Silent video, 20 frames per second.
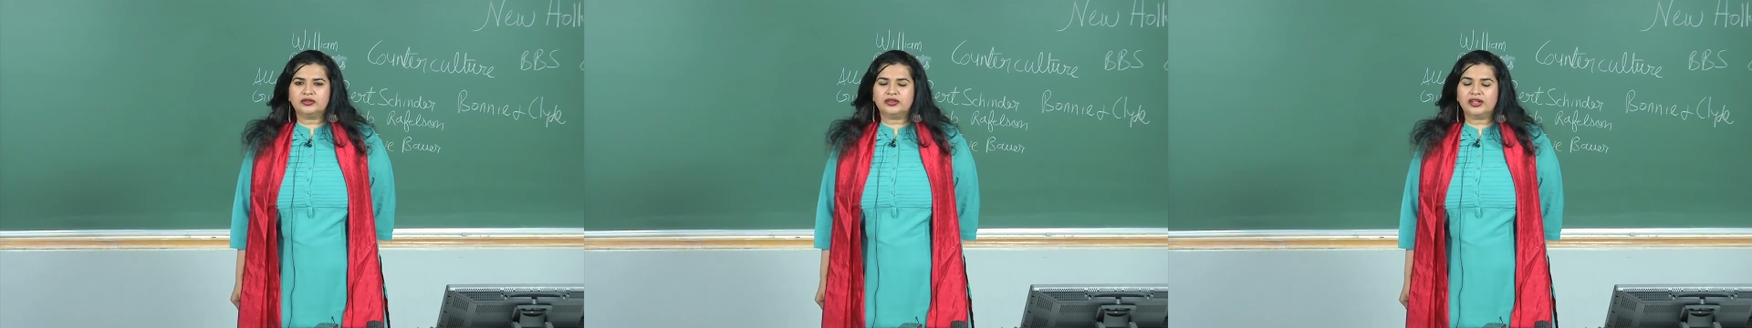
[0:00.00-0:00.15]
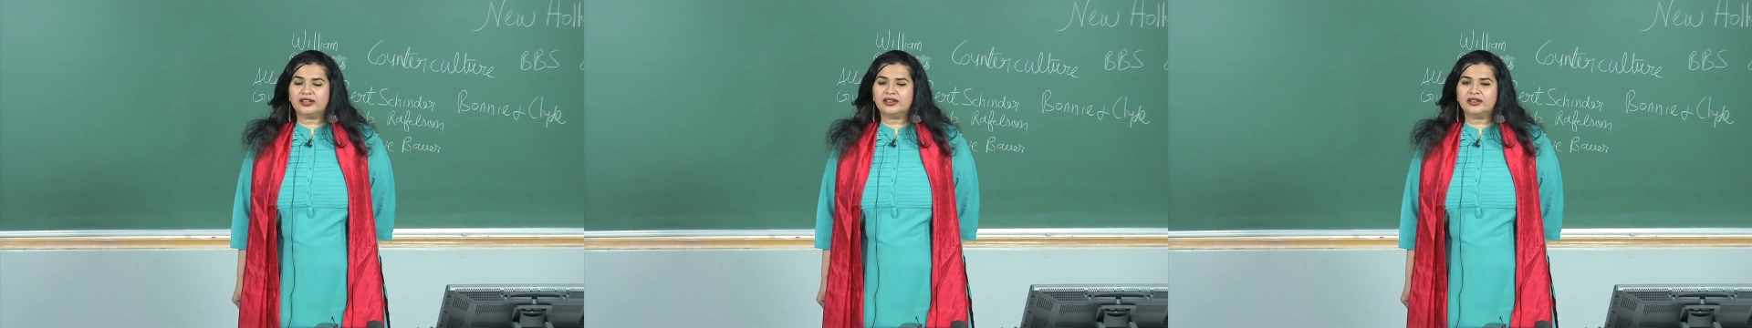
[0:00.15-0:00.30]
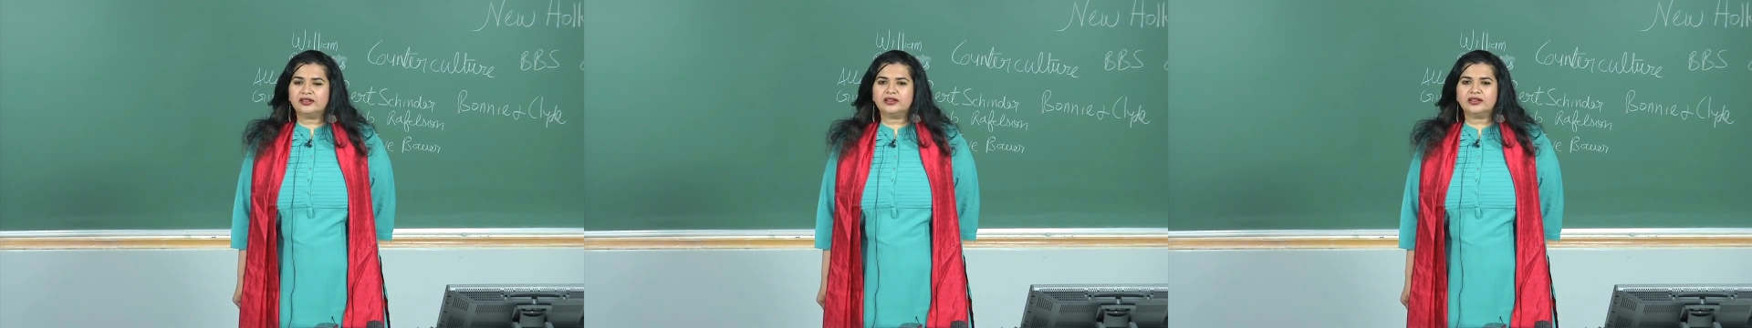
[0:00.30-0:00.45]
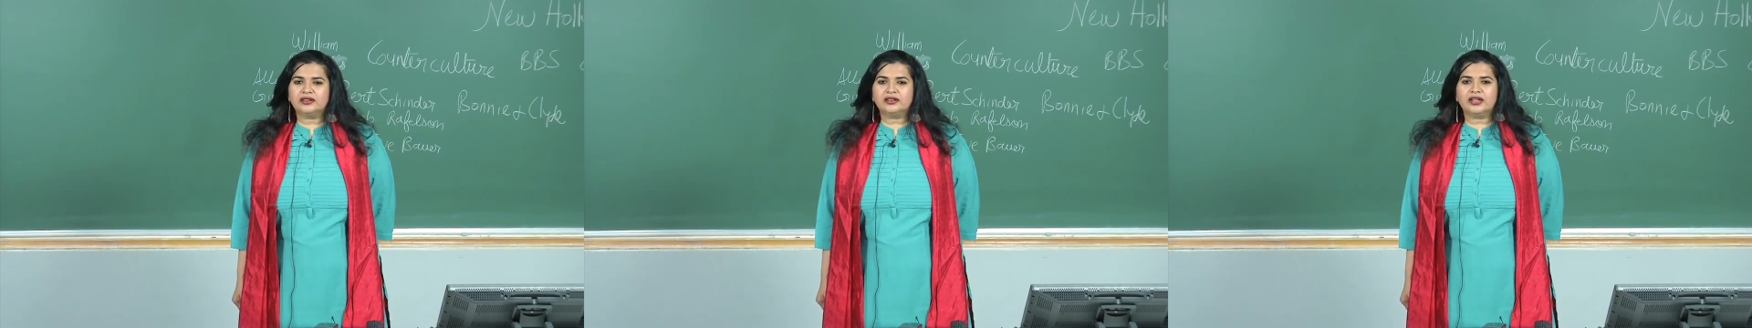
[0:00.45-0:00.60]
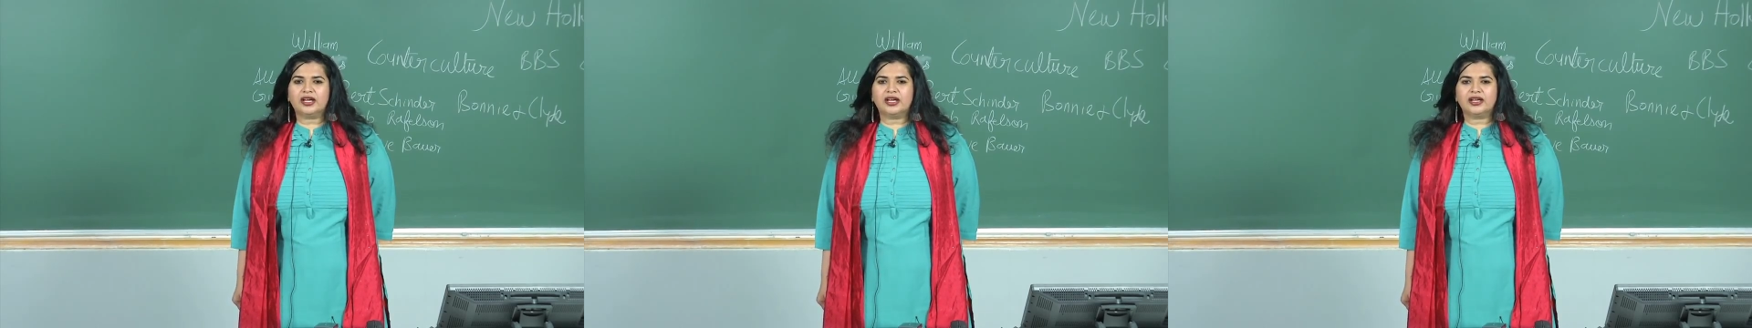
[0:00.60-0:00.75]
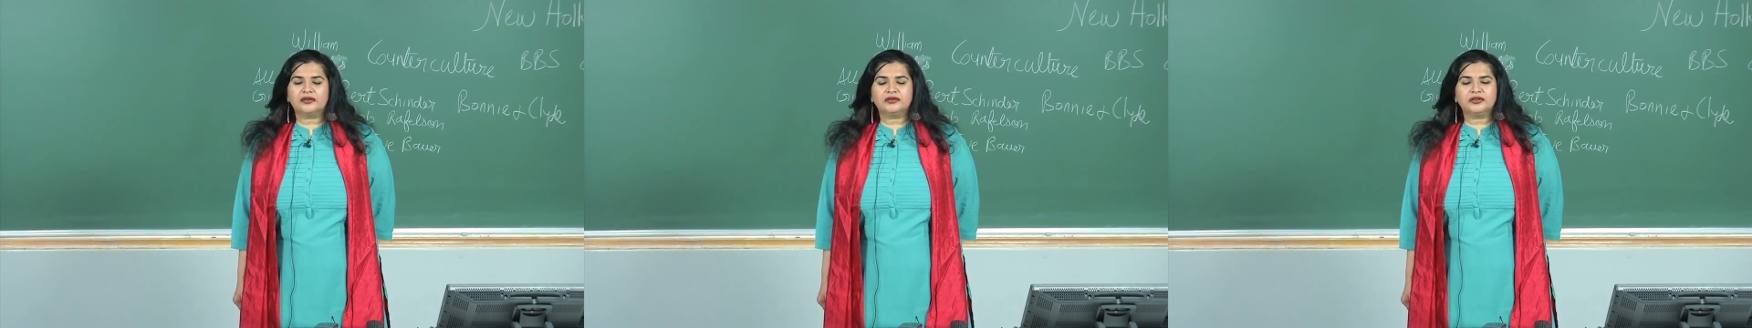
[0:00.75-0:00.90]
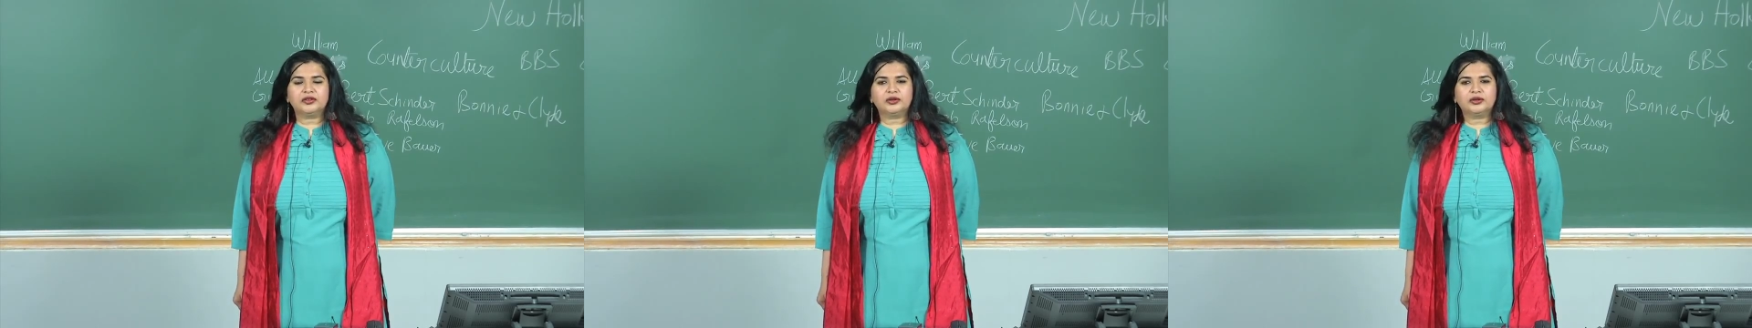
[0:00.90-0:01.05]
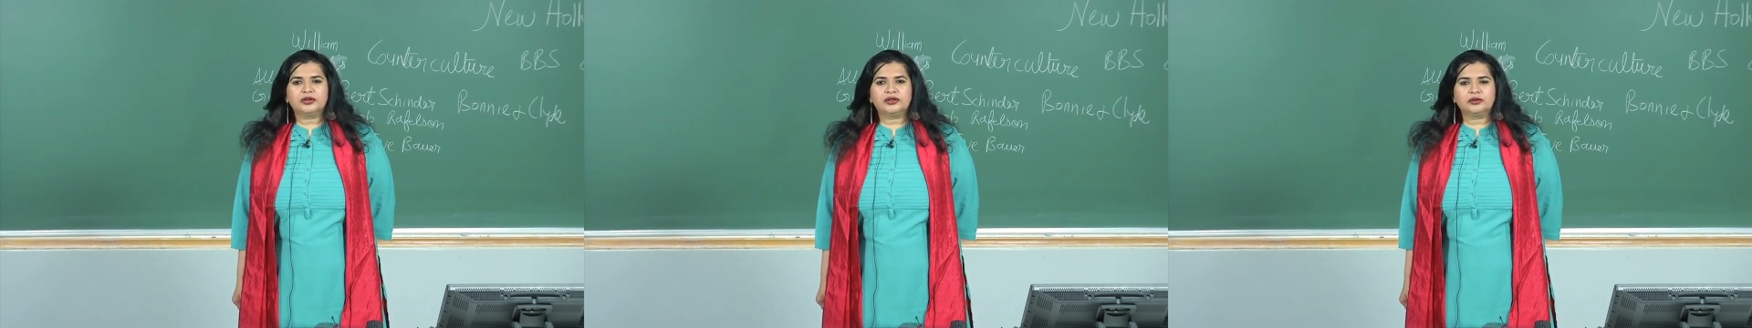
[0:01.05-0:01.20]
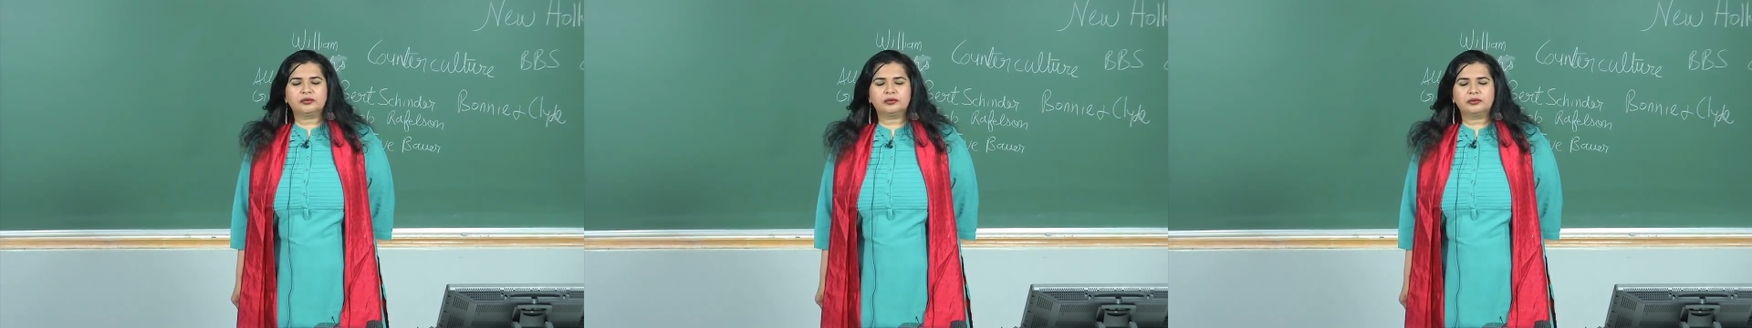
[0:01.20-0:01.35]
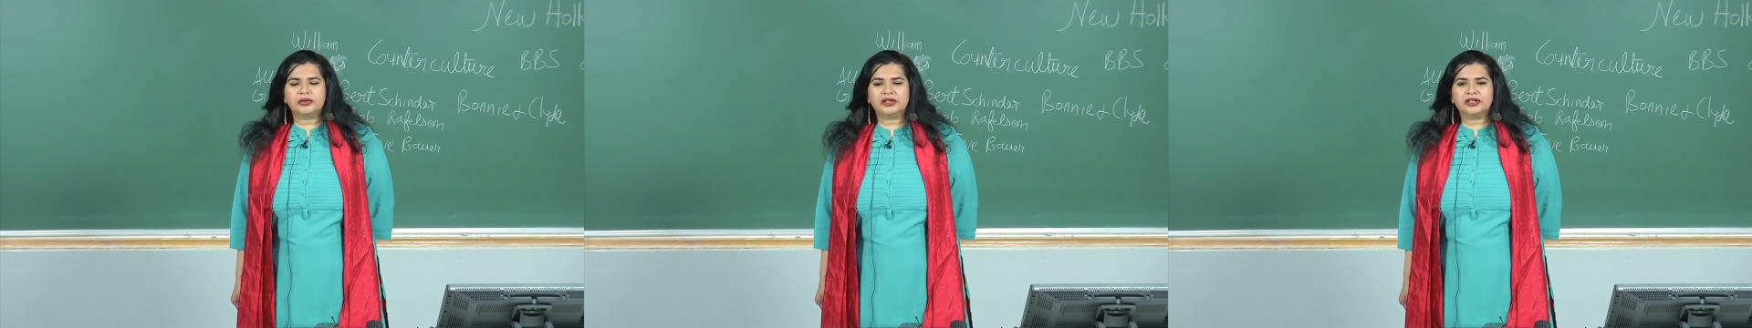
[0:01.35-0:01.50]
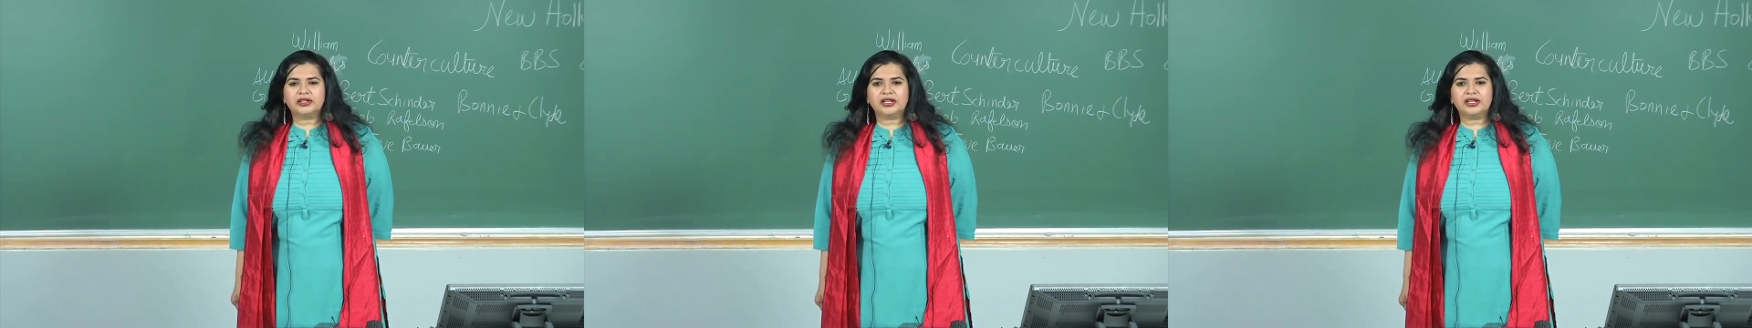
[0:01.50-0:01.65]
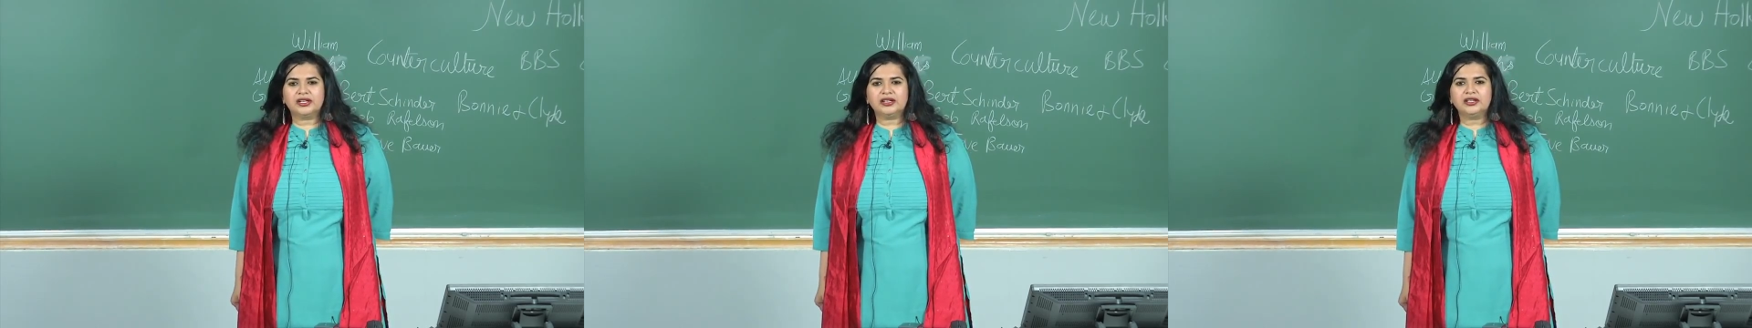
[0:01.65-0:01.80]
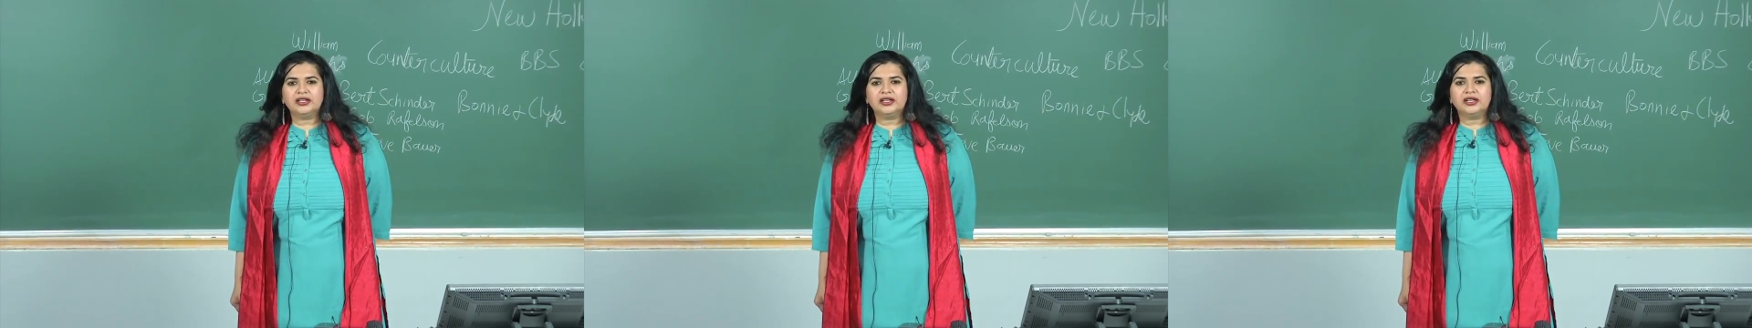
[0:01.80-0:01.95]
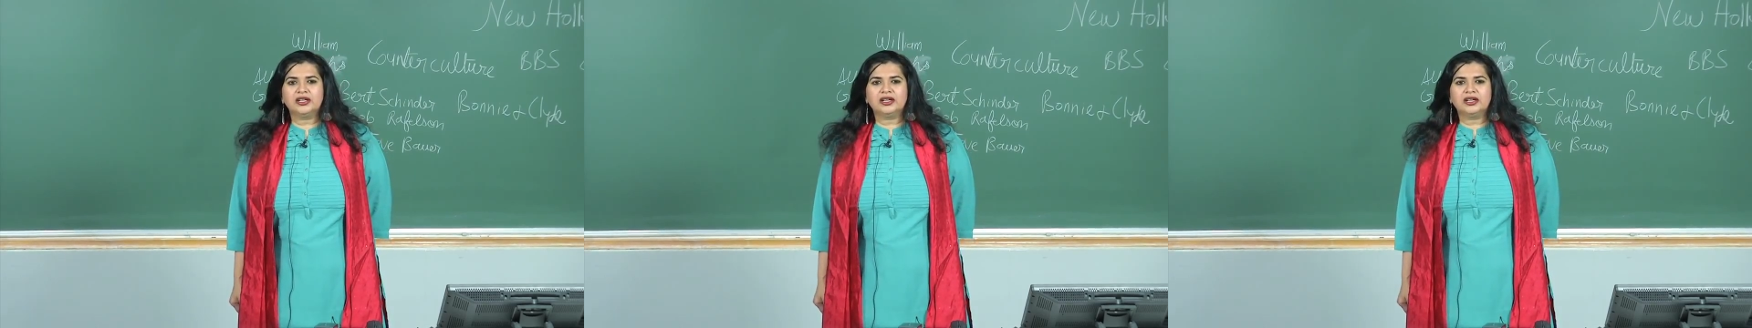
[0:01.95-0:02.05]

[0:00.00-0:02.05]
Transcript: jettison the heavy equipment and